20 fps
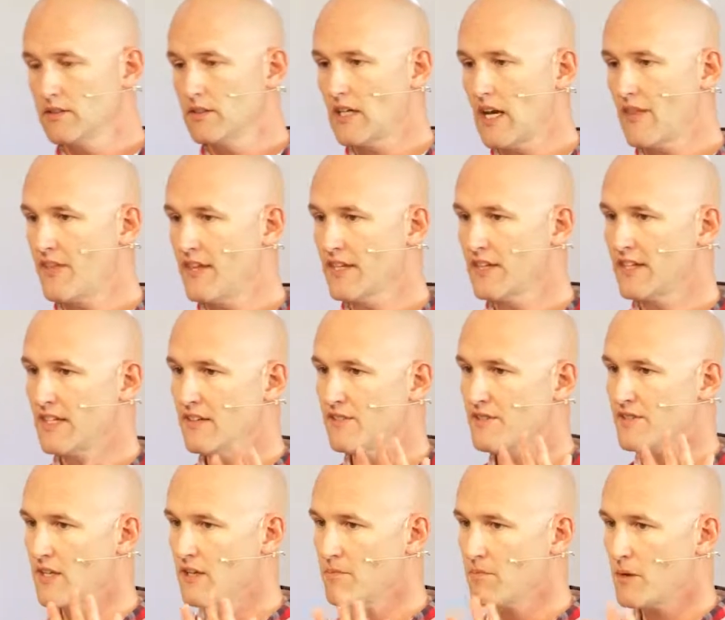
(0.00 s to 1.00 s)
and then
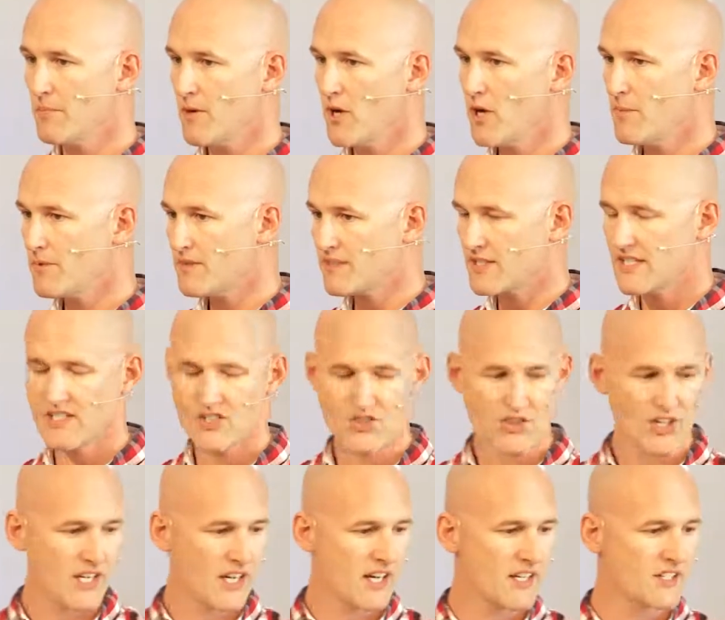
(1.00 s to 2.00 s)
gives him a purpose. He's
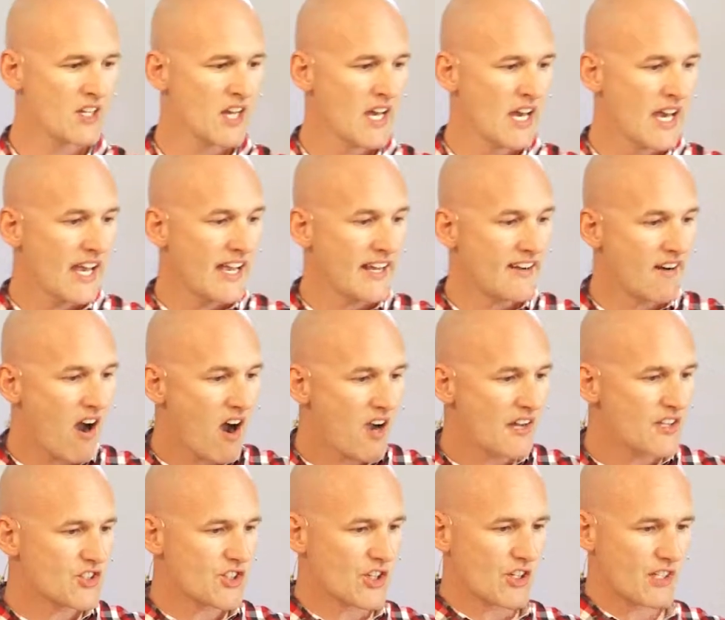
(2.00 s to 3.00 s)
seen it in
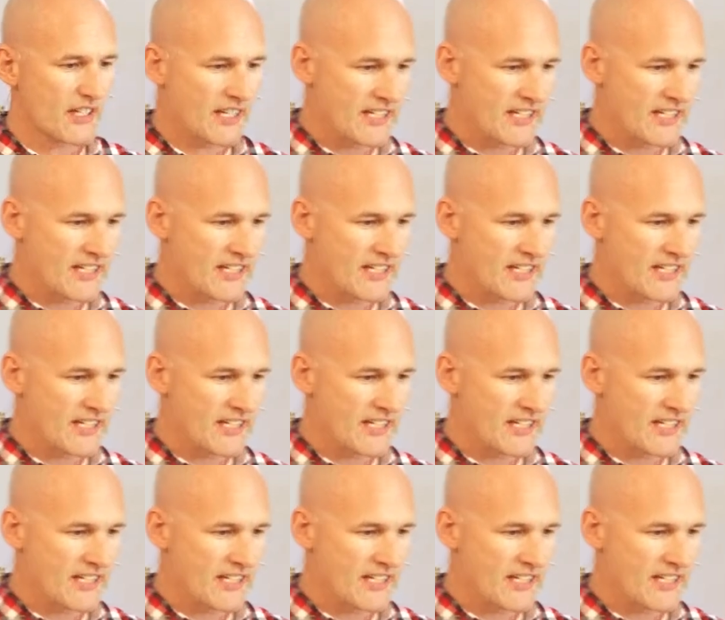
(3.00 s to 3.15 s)
Isaac,